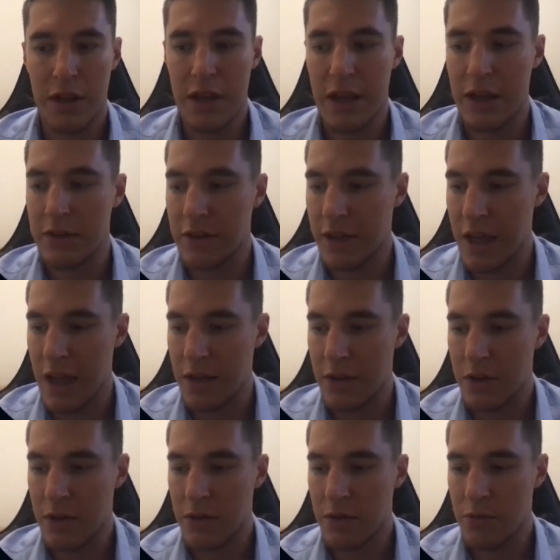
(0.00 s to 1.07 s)
and to get
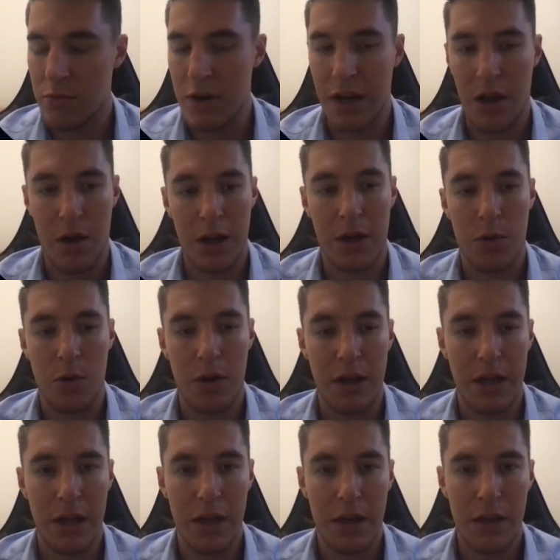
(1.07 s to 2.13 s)
really high
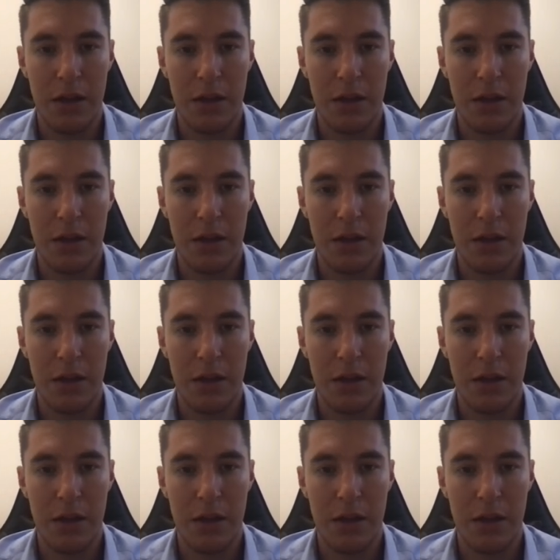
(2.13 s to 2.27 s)
quality